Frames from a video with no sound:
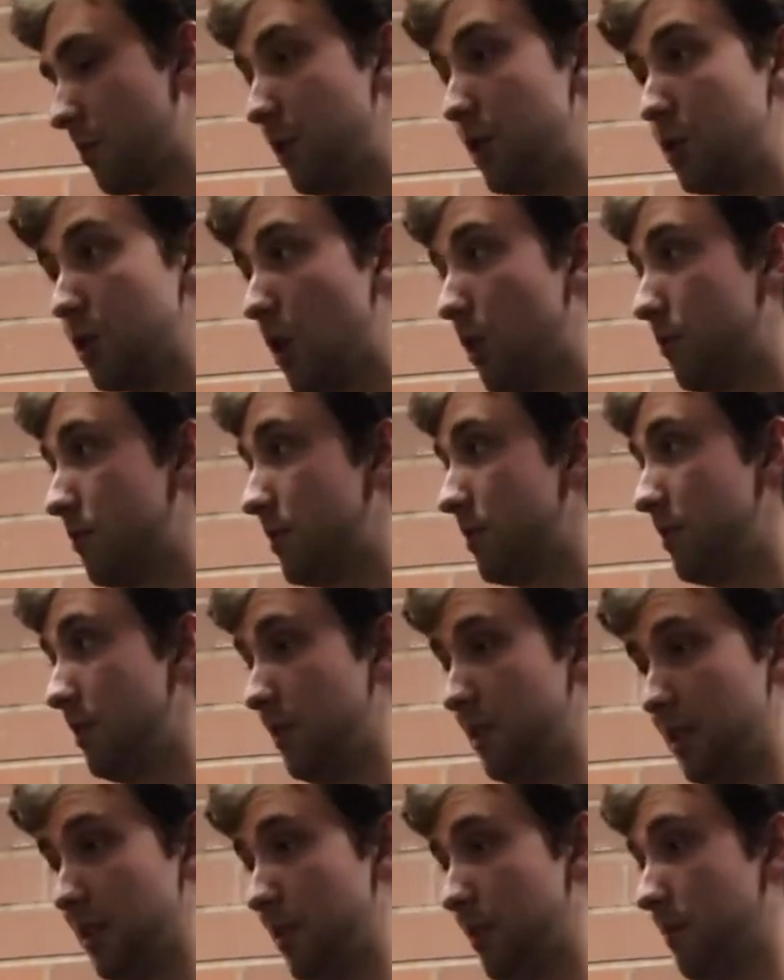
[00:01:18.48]
we drove
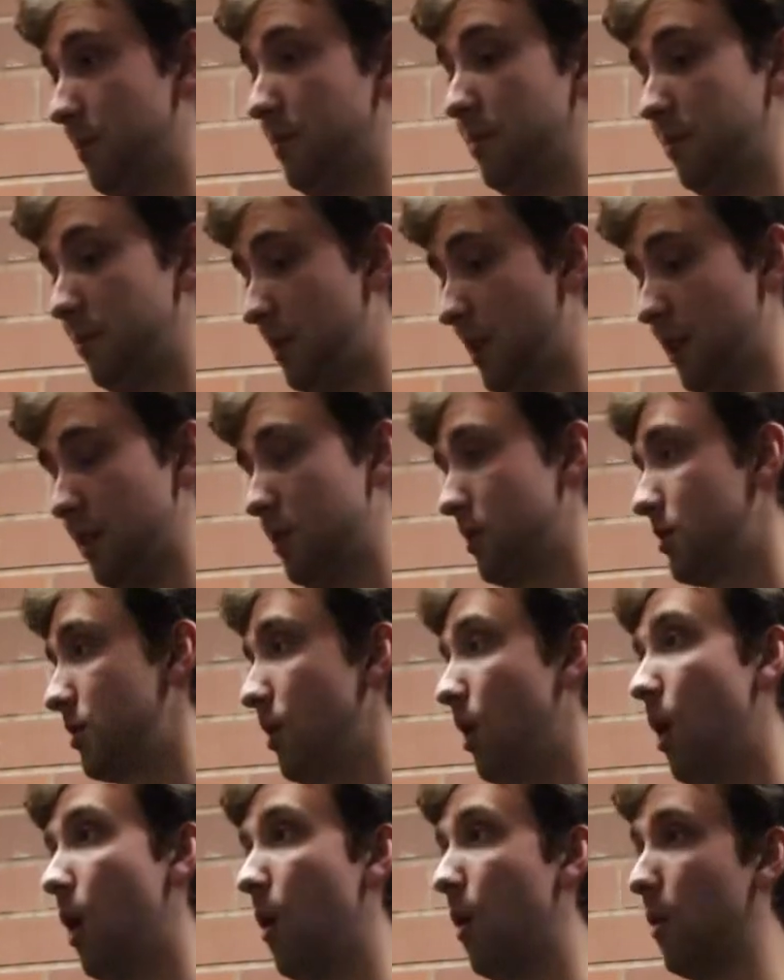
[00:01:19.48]
in
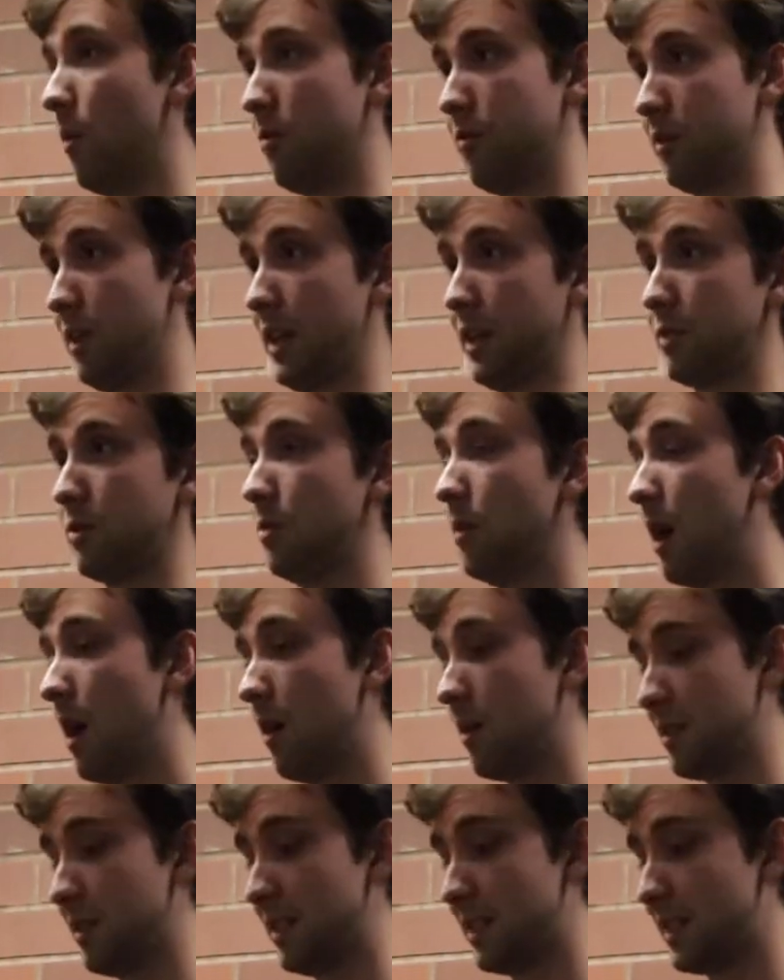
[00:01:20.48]
snow two
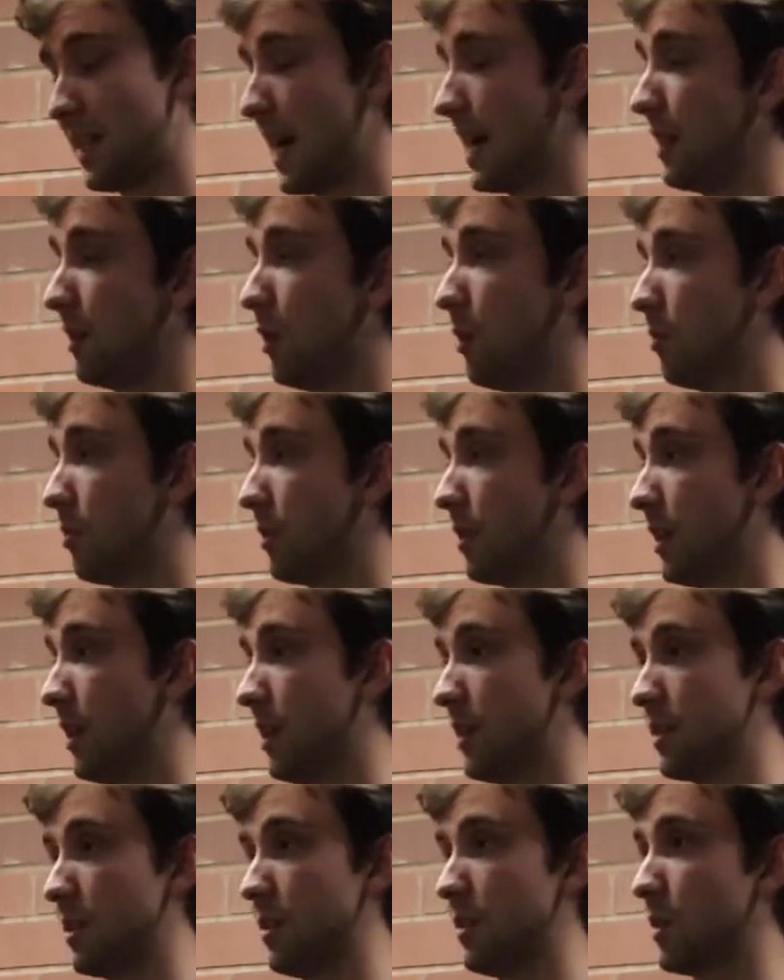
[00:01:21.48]
hours in this tiny little
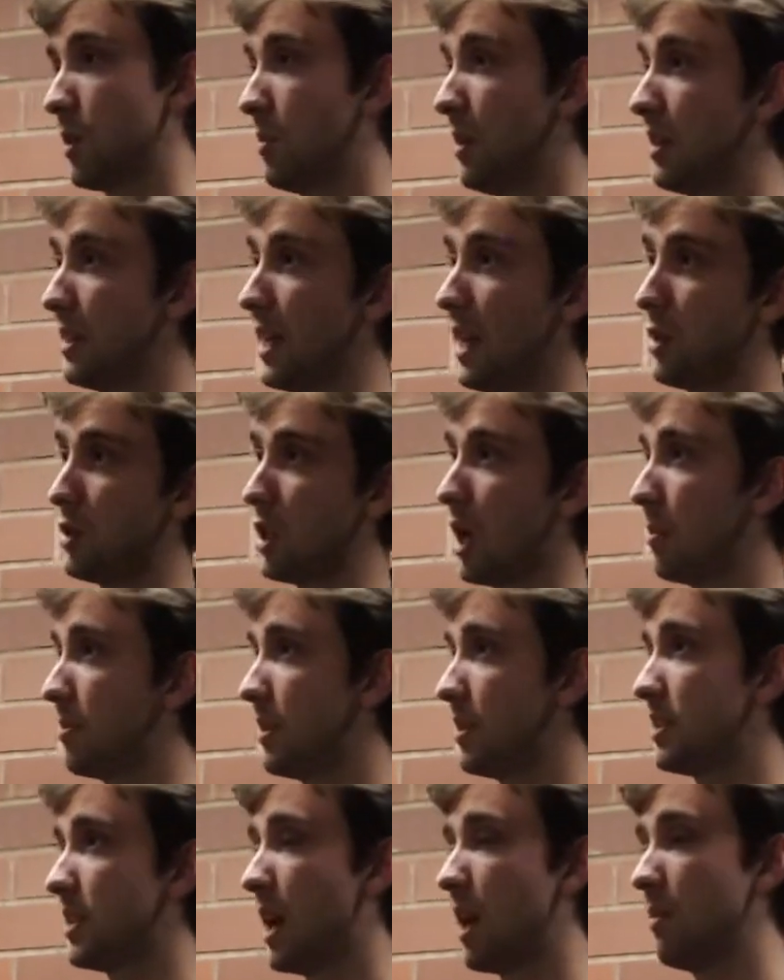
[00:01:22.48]
Prius. And so my dad chopped
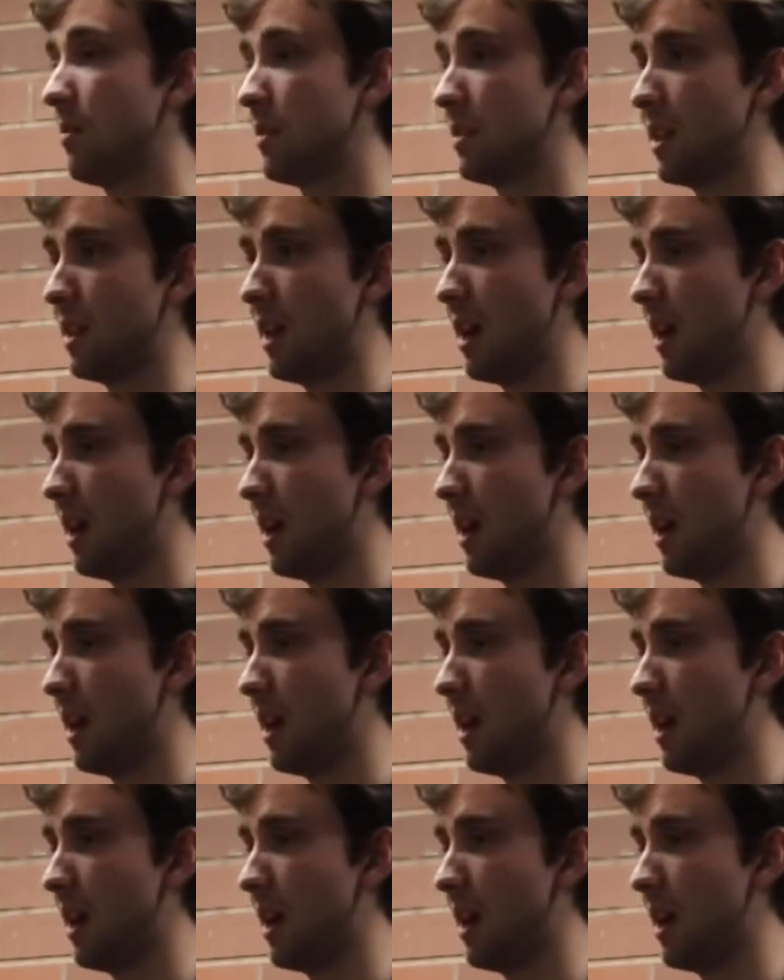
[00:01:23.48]
us down and we said,